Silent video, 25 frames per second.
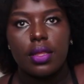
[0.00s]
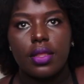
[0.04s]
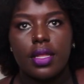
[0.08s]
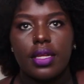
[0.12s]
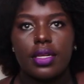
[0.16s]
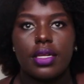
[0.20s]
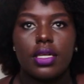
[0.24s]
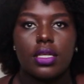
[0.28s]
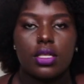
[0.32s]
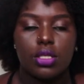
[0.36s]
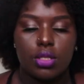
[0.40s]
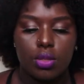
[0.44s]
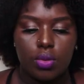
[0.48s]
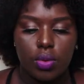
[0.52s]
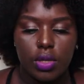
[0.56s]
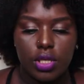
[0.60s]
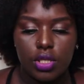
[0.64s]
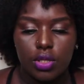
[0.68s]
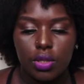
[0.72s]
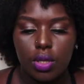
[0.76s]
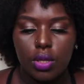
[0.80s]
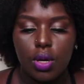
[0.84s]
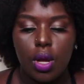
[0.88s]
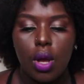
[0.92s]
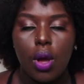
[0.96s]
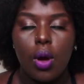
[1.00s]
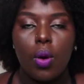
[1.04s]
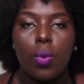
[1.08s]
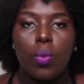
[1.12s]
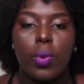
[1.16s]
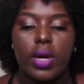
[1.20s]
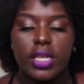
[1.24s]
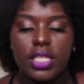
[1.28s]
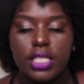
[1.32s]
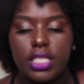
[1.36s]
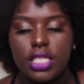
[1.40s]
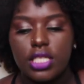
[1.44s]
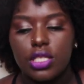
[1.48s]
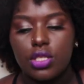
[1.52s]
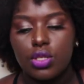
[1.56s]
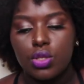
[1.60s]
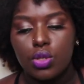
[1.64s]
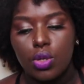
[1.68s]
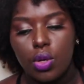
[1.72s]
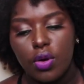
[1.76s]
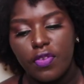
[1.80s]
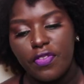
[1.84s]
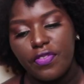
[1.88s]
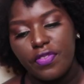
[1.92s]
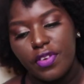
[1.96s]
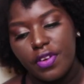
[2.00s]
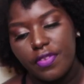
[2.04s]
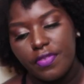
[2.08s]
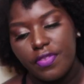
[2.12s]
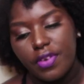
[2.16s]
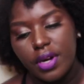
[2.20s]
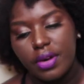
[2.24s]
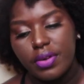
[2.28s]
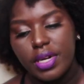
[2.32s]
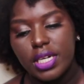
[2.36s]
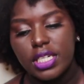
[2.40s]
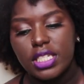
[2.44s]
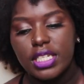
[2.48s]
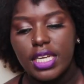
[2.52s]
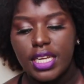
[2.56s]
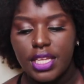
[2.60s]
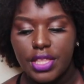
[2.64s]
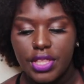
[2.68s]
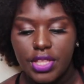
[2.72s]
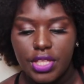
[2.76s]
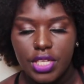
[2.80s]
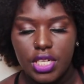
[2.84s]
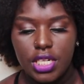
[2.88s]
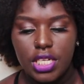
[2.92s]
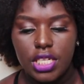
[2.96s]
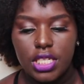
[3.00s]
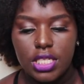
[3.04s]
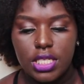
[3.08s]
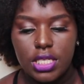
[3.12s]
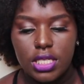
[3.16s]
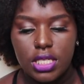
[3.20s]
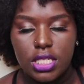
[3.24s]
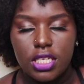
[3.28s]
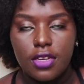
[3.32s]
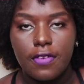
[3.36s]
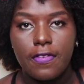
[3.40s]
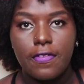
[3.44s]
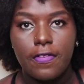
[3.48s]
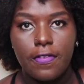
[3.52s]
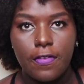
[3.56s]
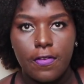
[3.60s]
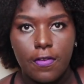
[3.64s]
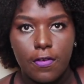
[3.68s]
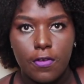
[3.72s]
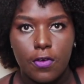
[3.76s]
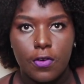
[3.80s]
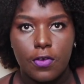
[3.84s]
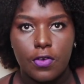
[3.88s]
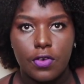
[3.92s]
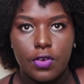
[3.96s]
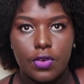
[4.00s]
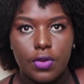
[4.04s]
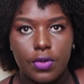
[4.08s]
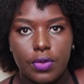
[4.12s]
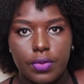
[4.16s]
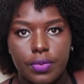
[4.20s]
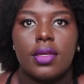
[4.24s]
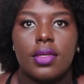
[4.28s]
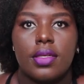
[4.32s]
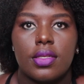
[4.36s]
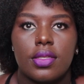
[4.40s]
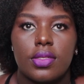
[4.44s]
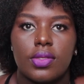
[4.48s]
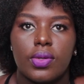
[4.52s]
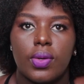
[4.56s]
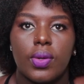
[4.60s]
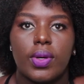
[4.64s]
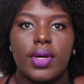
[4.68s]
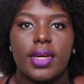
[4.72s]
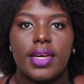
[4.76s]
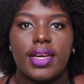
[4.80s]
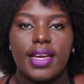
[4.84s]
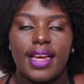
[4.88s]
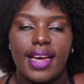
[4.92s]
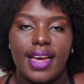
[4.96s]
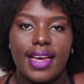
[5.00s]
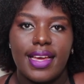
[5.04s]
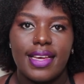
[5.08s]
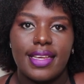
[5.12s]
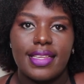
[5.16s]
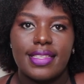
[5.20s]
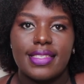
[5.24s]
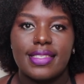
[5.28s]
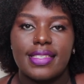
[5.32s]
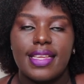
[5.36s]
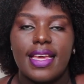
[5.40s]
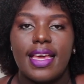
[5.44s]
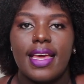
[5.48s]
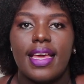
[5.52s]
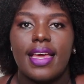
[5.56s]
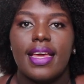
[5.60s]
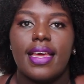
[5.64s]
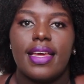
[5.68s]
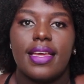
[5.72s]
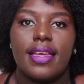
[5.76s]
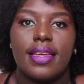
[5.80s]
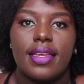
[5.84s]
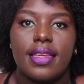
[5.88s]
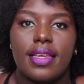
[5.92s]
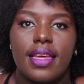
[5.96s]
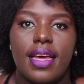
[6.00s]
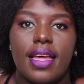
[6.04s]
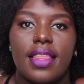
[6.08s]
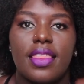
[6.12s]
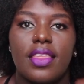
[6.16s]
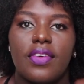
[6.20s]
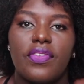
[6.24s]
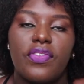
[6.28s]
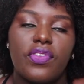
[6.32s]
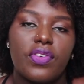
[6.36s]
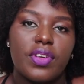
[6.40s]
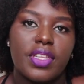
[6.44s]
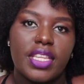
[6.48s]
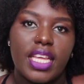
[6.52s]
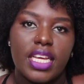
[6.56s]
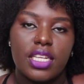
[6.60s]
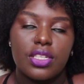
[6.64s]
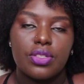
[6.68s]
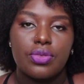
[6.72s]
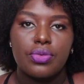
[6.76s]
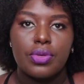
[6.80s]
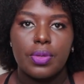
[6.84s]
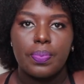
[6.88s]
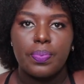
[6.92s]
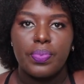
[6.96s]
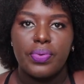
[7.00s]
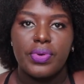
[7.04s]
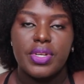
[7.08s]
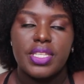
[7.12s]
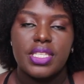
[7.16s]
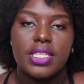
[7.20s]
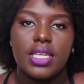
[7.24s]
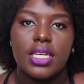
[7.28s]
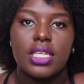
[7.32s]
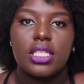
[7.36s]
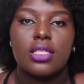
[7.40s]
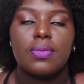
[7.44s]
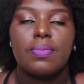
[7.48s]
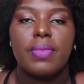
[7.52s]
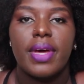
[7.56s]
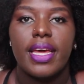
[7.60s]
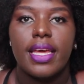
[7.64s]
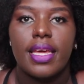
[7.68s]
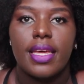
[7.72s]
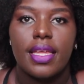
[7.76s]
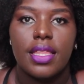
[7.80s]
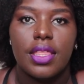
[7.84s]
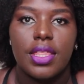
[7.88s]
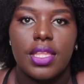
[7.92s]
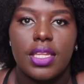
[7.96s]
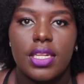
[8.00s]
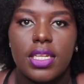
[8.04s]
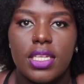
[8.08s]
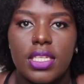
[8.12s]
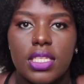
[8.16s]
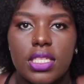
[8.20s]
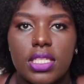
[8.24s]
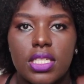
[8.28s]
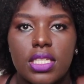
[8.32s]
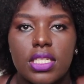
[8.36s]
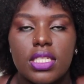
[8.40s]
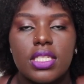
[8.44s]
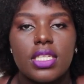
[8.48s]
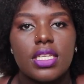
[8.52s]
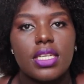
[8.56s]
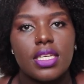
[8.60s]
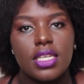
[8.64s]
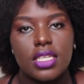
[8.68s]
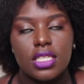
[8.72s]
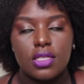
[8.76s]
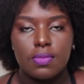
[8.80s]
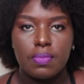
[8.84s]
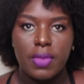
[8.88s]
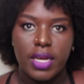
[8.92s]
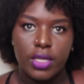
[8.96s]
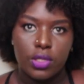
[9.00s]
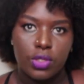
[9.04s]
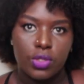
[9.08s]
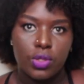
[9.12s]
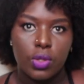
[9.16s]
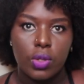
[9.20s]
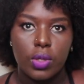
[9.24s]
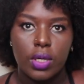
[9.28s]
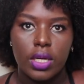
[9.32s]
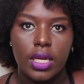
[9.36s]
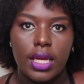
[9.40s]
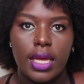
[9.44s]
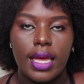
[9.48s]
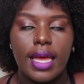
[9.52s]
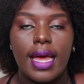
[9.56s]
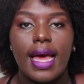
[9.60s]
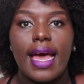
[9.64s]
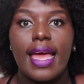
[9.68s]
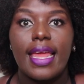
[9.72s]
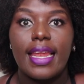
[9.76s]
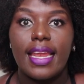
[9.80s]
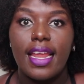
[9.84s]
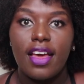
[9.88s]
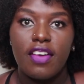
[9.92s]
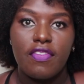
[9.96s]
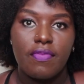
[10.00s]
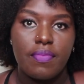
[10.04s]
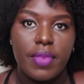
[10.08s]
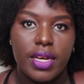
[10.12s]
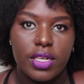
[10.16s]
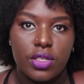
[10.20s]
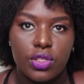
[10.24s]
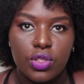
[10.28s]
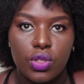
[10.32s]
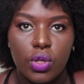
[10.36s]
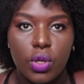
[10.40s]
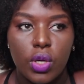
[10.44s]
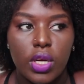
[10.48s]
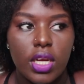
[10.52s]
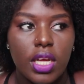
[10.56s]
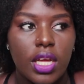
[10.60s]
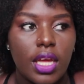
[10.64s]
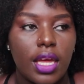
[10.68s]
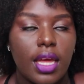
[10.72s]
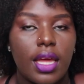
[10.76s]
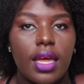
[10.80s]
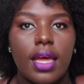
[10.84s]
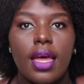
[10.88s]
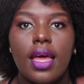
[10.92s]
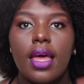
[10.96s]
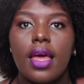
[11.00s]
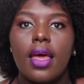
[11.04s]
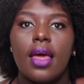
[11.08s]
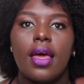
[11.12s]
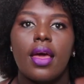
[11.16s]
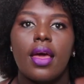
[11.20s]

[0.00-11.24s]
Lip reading: The next question: what is your favorite ethnicity food? So guys, yeah, the food that represent my ethnicity is matoke. I love matoke.